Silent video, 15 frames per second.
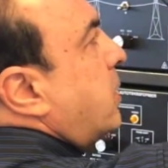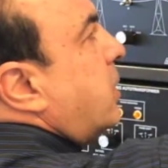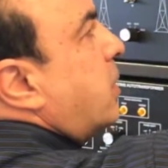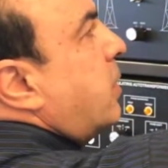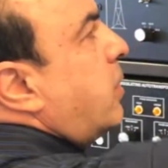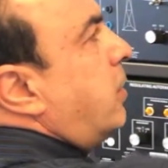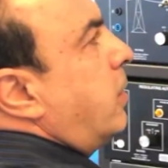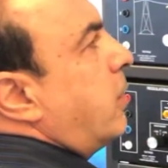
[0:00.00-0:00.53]

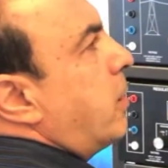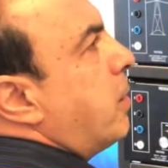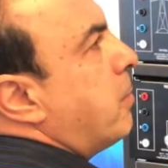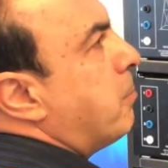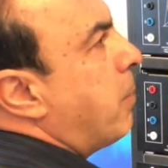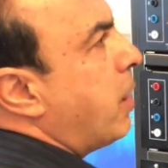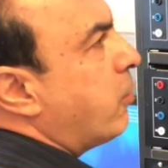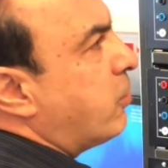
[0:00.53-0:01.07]
here.
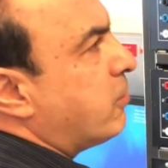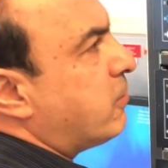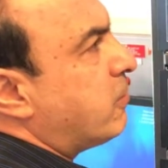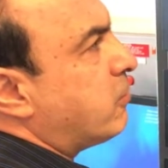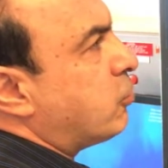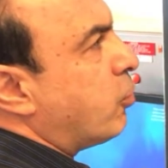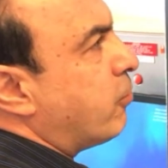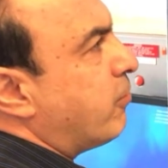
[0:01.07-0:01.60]
My
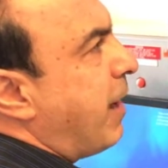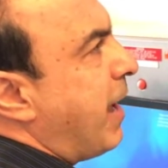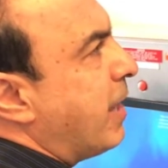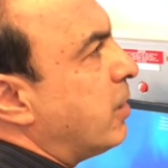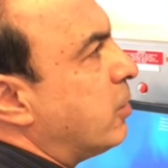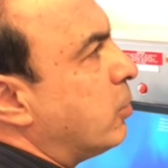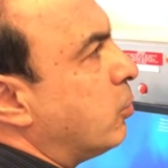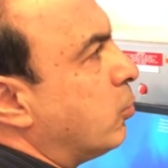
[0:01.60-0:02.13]
resistor
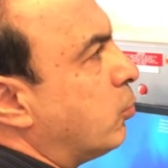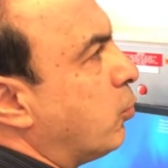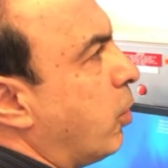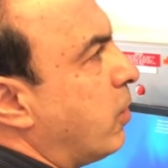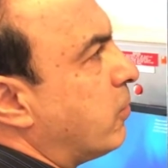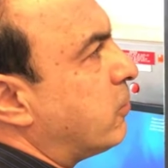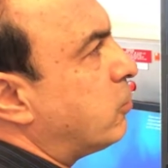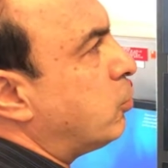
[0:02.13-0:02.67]
value
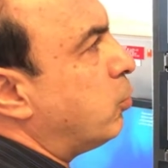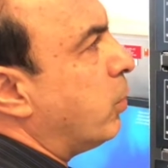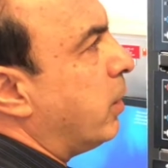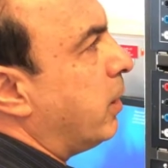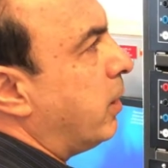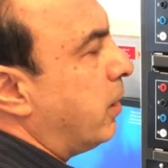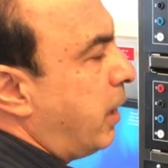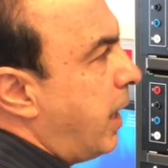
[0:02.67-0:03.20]
was
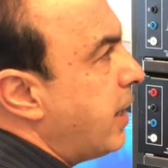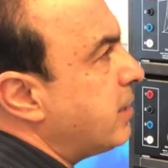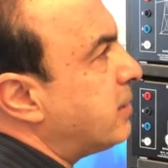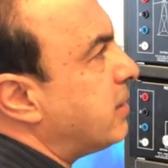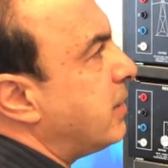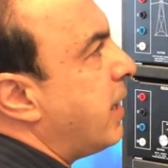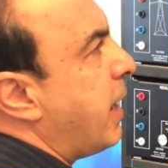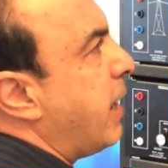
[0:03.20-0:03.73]

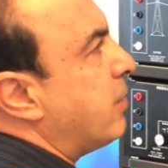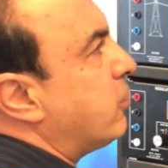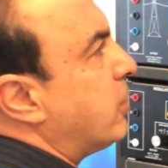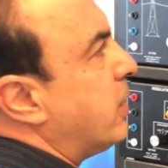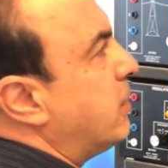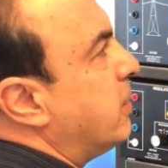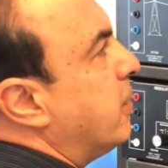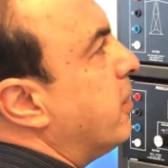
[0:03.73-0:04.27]

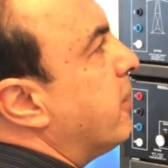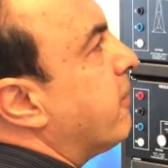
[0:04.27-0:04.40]
1800.